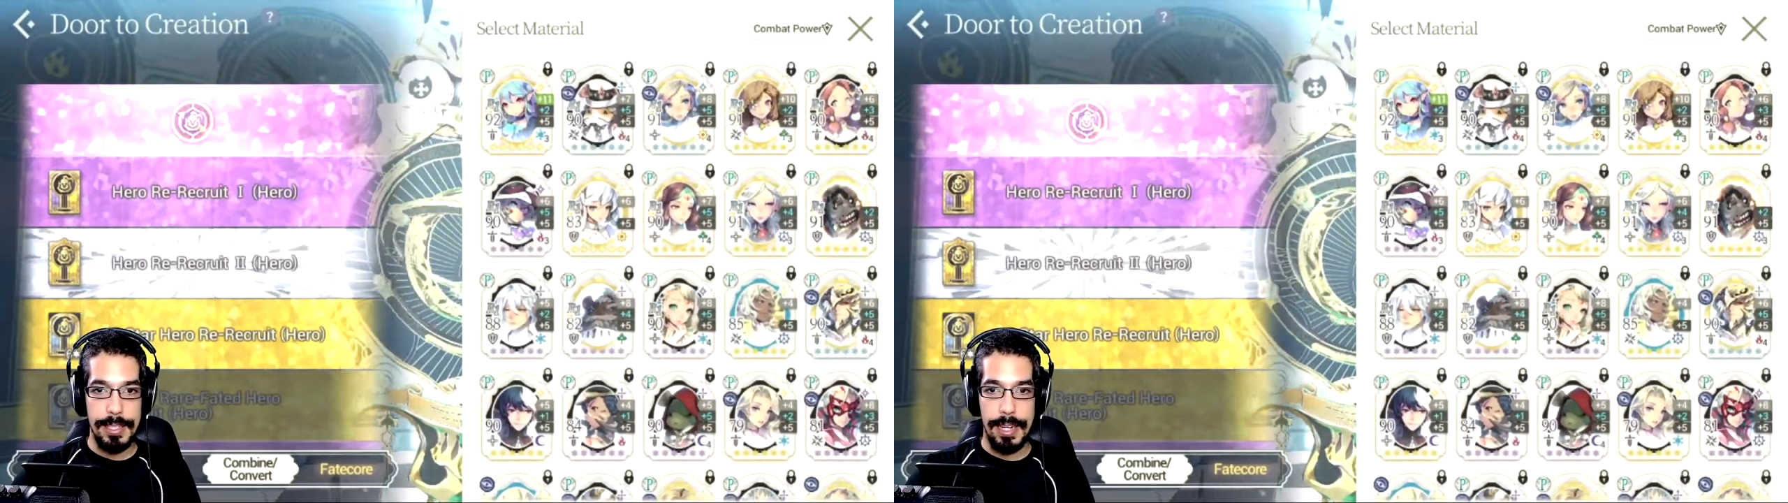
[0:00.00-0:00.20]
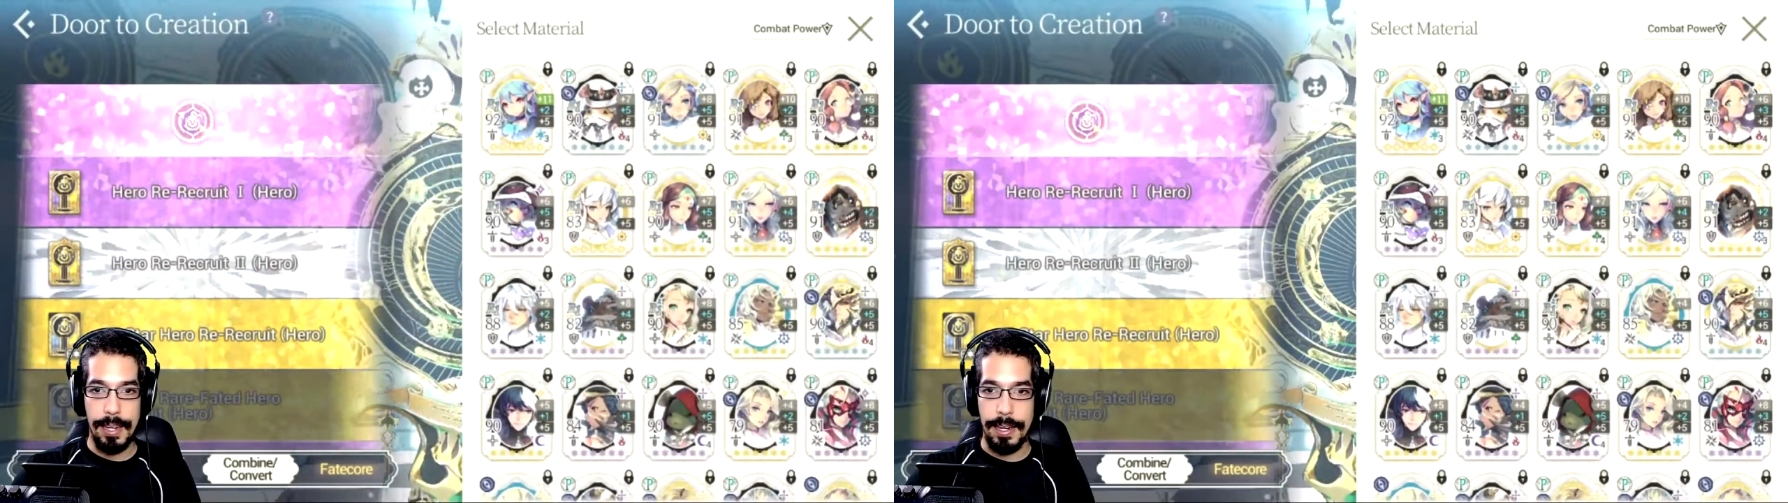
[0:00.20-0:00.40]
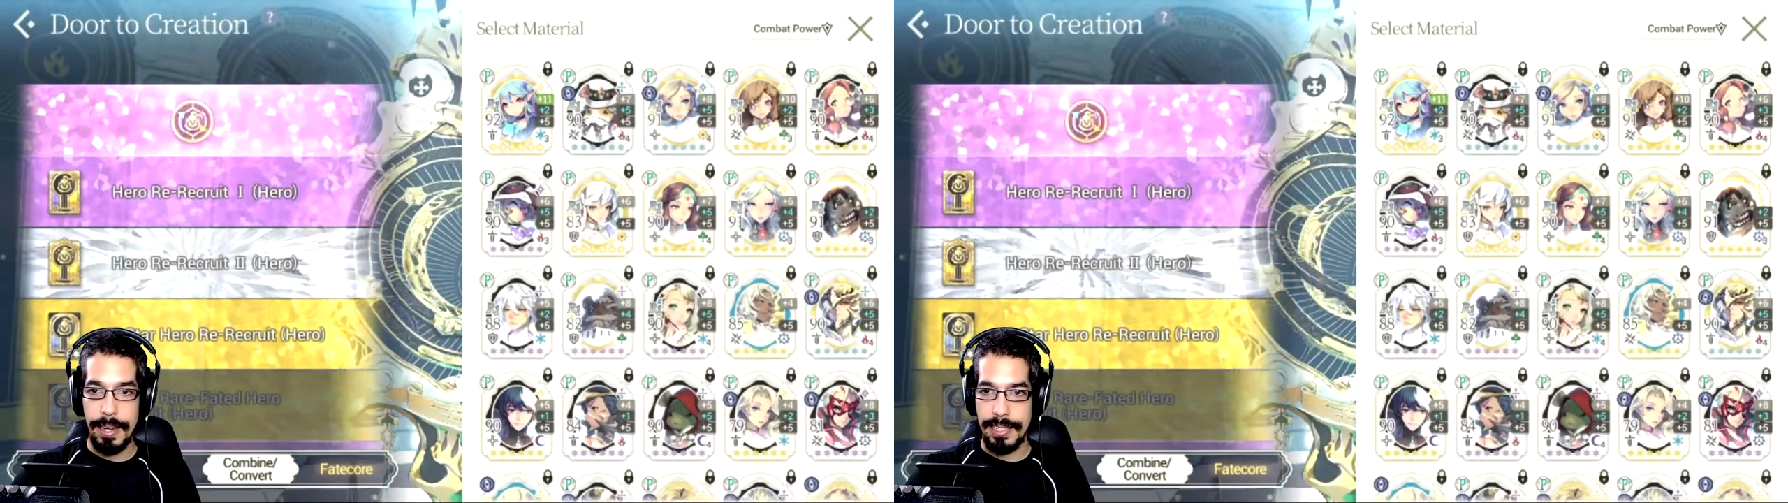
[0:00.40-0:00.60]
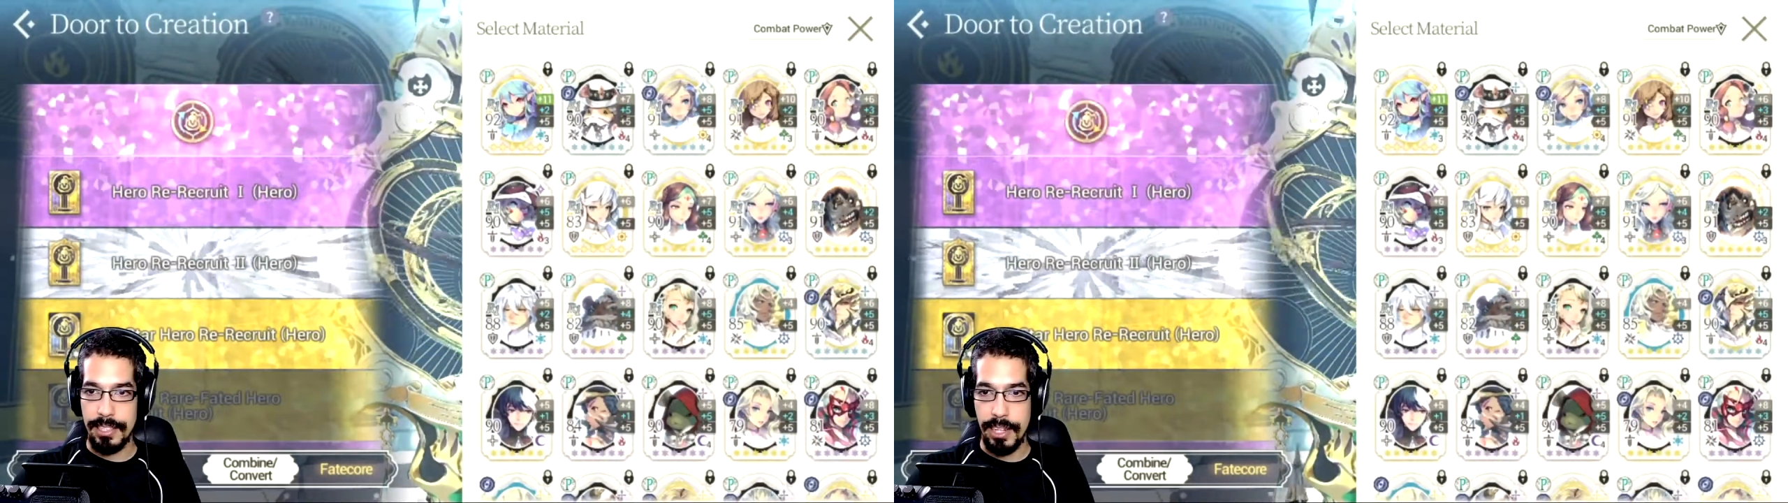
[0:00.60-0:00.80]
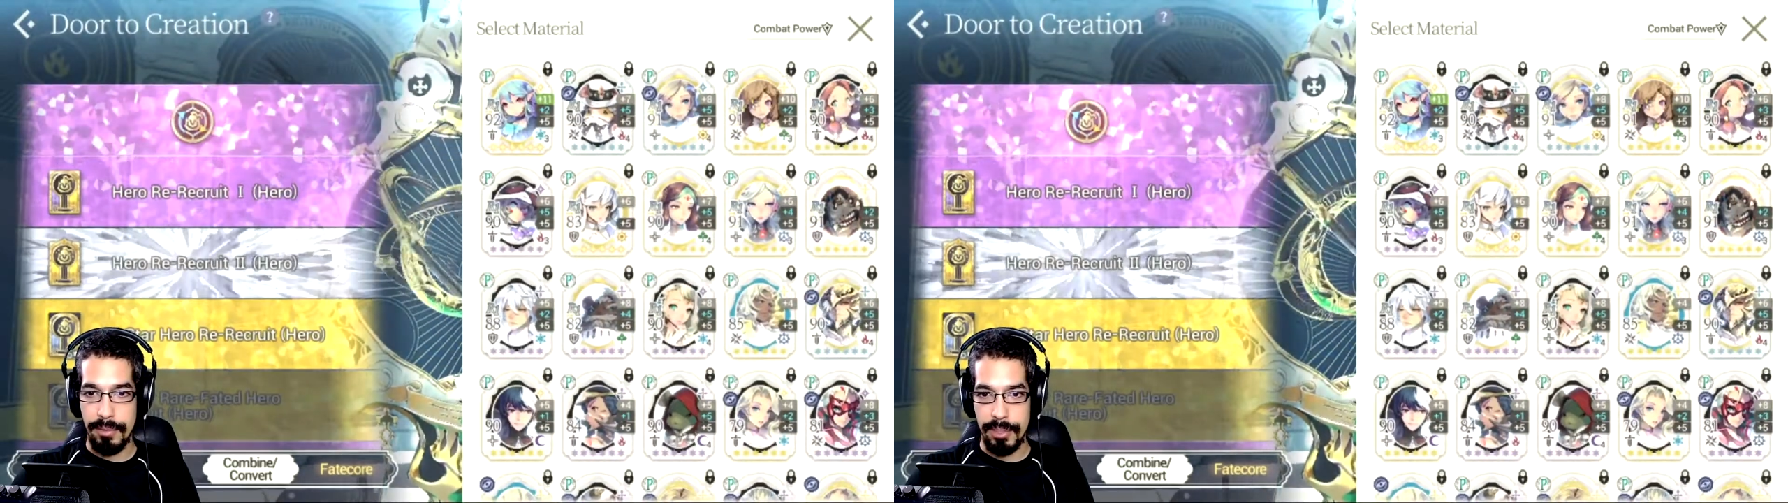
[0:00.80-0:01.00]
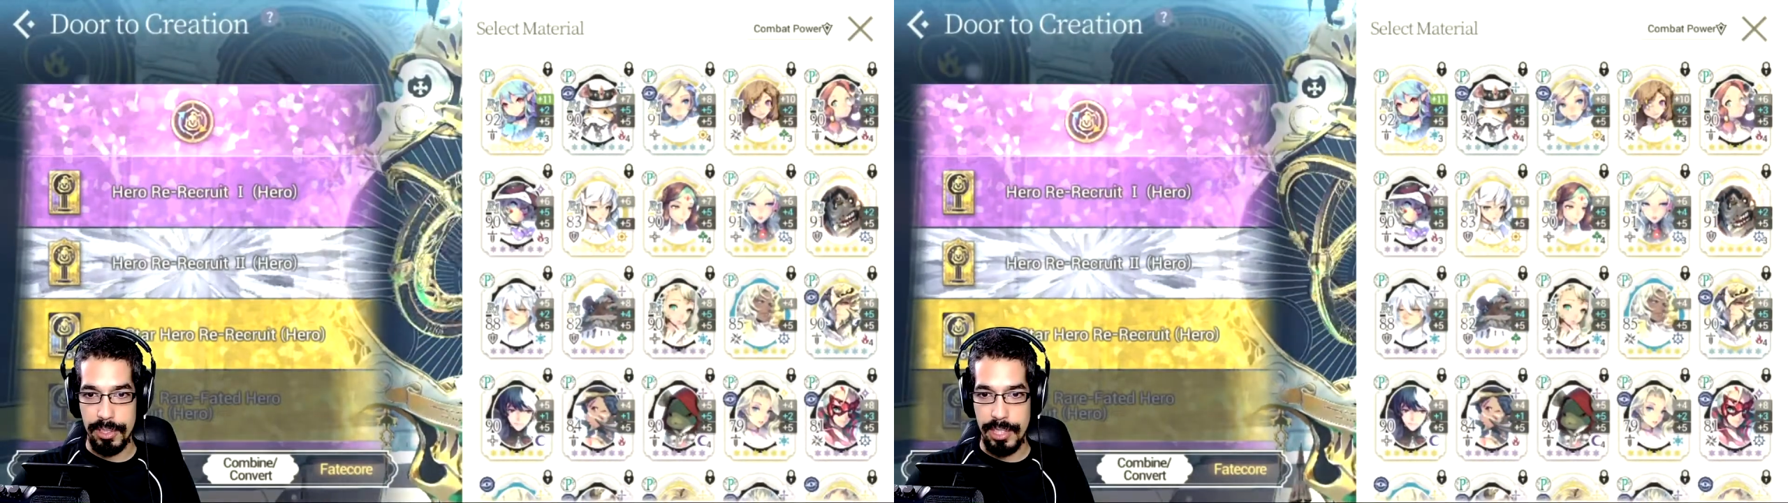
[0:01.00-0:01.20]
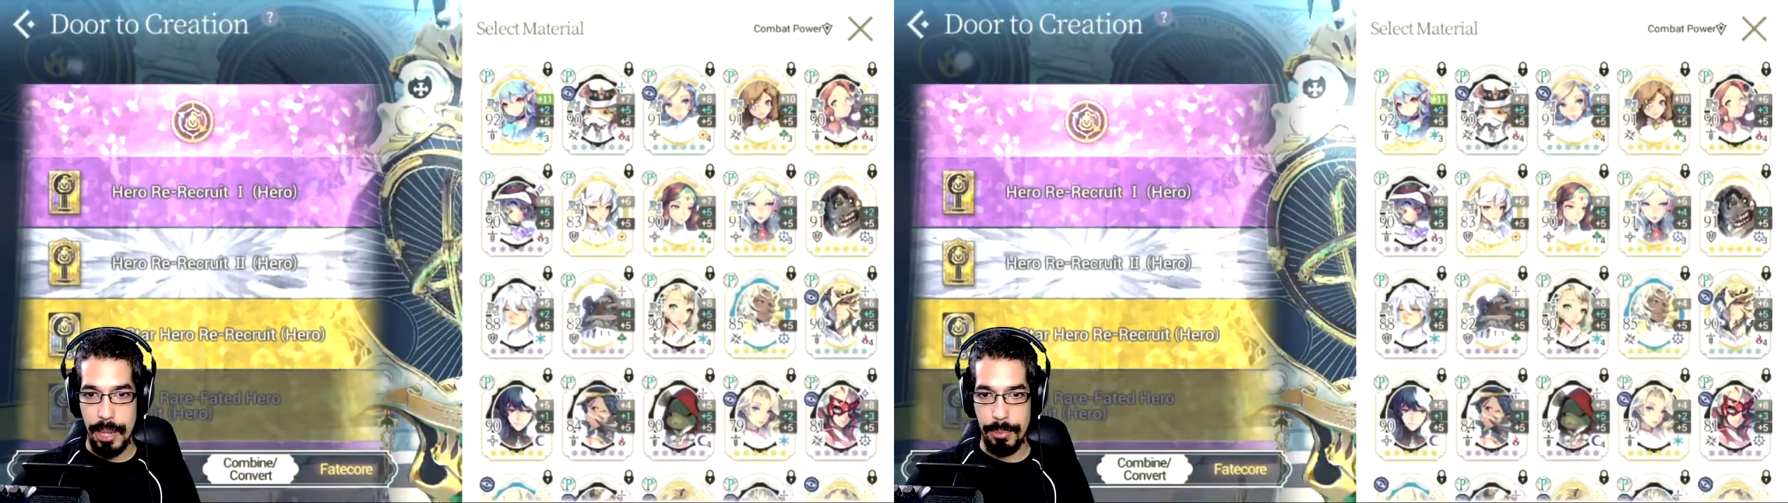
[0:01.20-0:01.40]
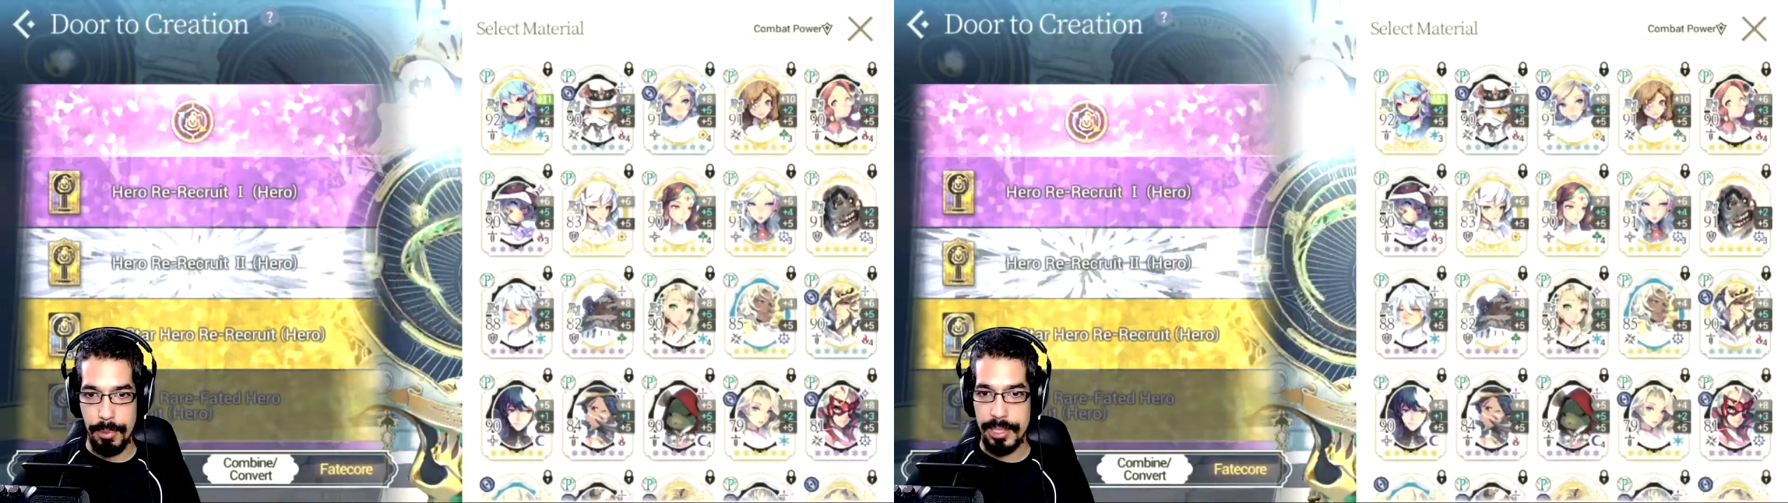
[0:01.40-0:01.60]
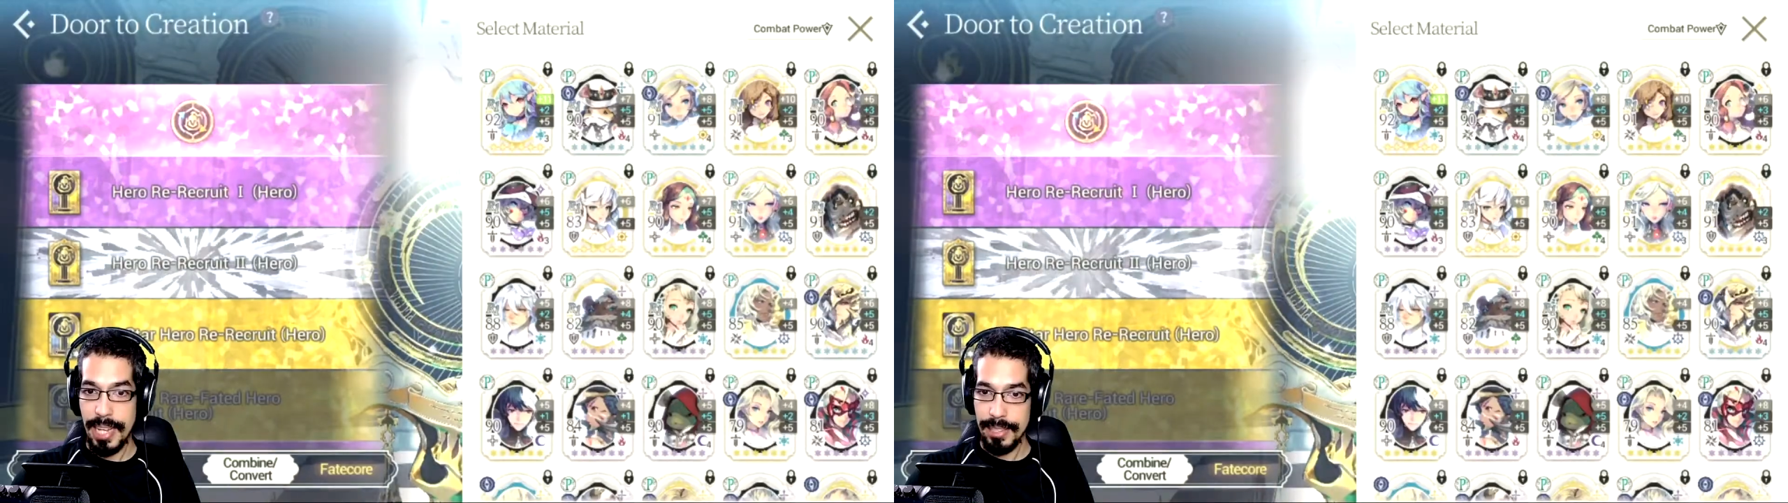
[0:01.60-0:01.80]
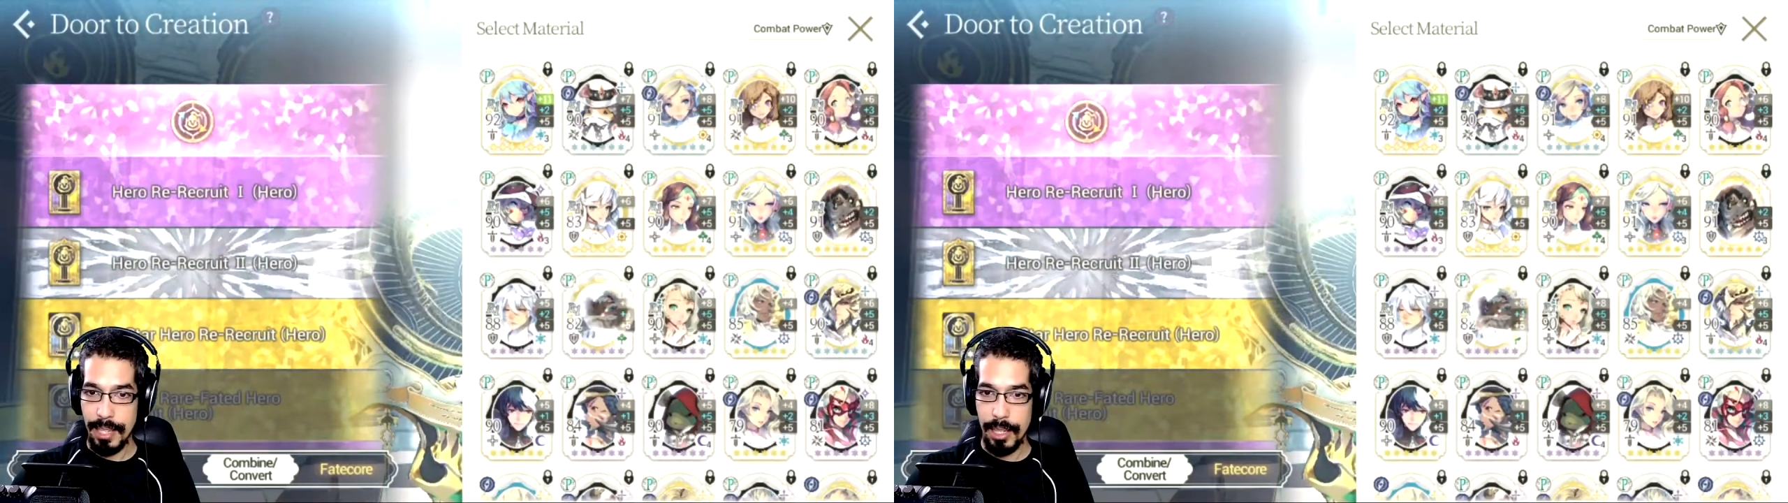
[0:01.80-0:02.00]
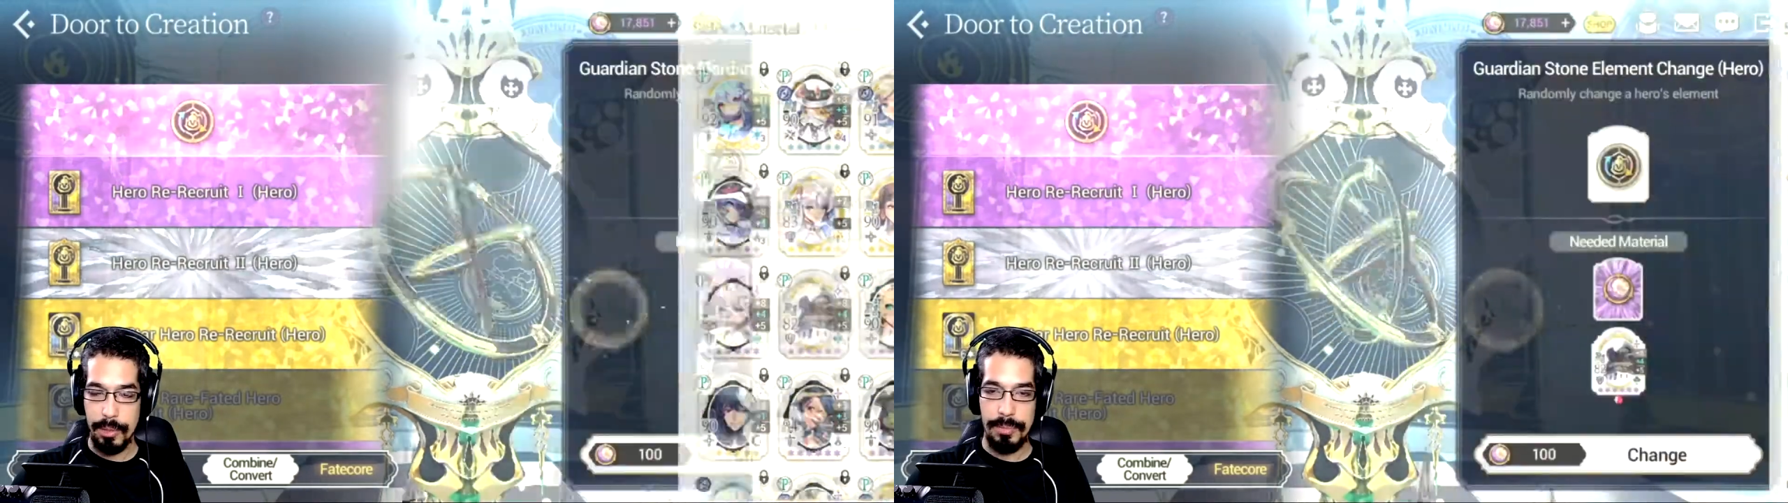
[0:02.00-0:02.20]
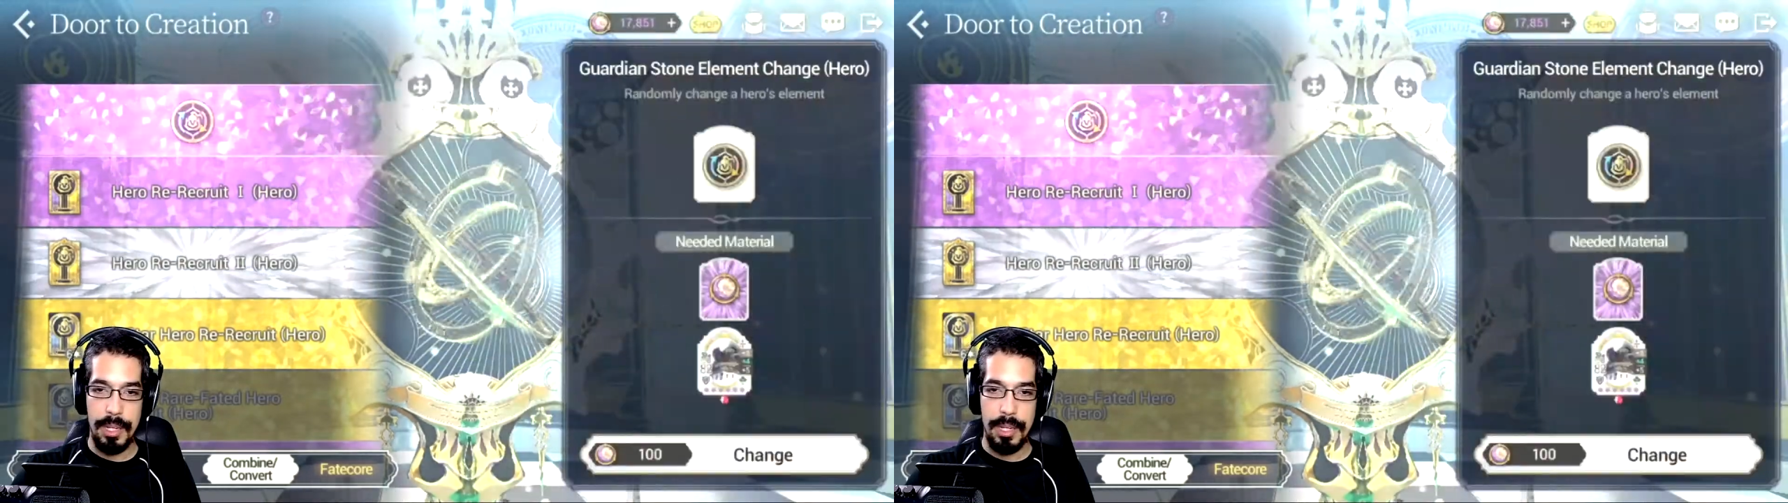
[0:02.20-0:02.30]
and let's take for example Tantalo.